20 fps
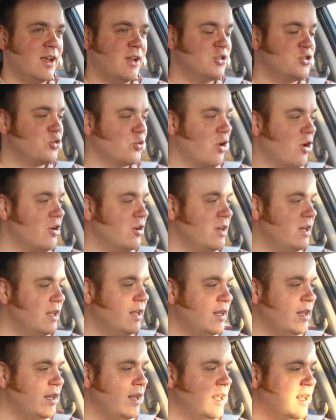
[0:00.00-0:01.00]
Gerard
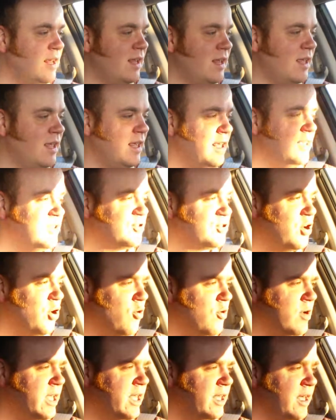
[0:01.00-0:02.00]
is
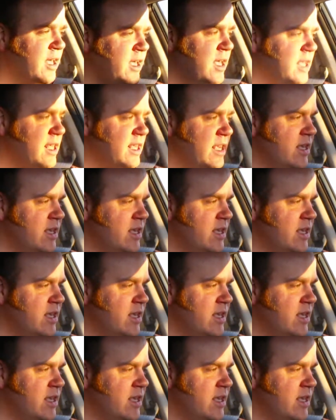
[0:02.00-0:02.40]
going